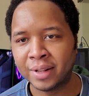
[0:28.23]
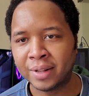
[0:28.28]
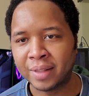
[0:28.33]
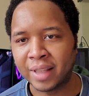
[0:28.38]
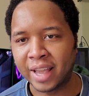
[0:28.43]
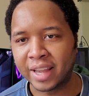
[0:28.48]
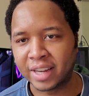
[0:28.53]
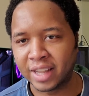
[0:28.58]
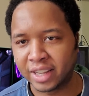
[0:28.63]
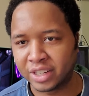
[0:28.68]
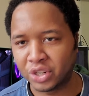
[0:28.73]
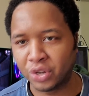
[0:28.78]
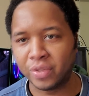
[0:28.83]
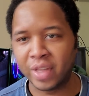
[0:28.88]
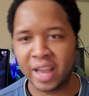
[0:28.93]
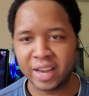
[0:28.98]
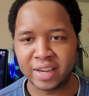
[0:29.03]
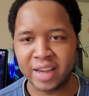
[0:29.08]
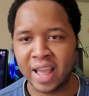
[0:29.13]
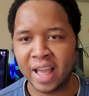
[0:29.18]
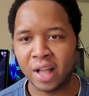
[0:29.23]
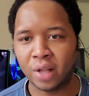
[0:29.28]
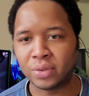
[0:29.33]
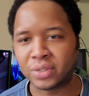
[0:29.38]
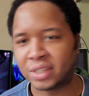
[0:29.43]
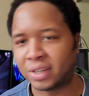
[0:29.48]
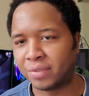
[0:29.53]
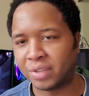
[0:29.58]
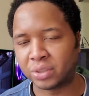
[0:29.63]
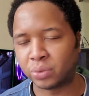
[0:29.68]
and do that now instead
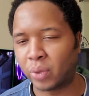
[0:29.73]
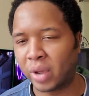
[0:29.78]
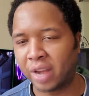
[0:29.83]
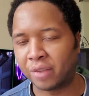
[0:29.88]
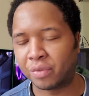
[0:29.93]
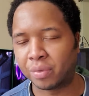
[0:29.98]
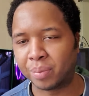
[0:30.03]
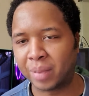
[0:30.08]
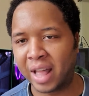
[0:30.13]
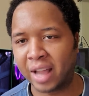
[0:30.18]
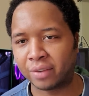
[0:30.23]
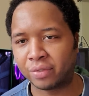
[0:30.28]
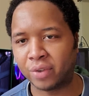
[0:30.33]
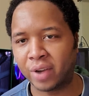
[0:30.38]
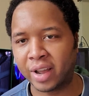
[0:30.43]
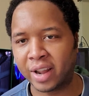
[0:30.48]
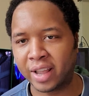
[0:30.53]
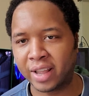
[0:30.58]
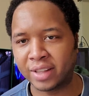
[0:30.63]
of just waiting for Black Friday.